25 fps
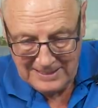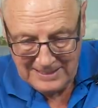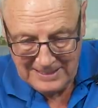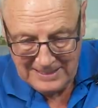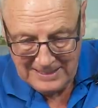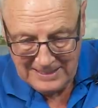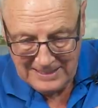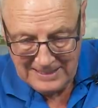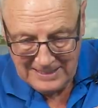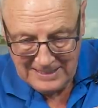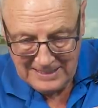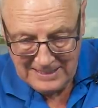
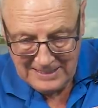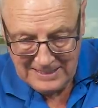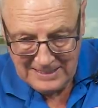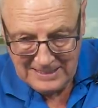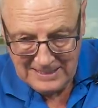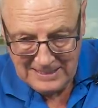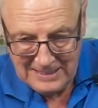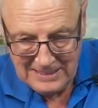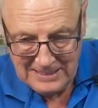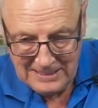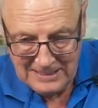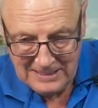
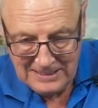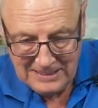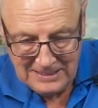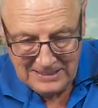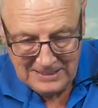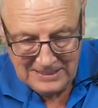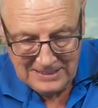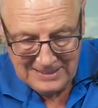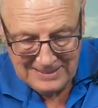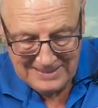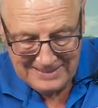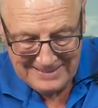
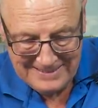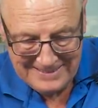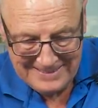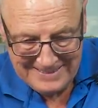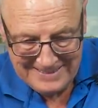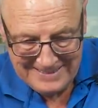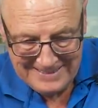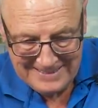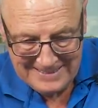(silence)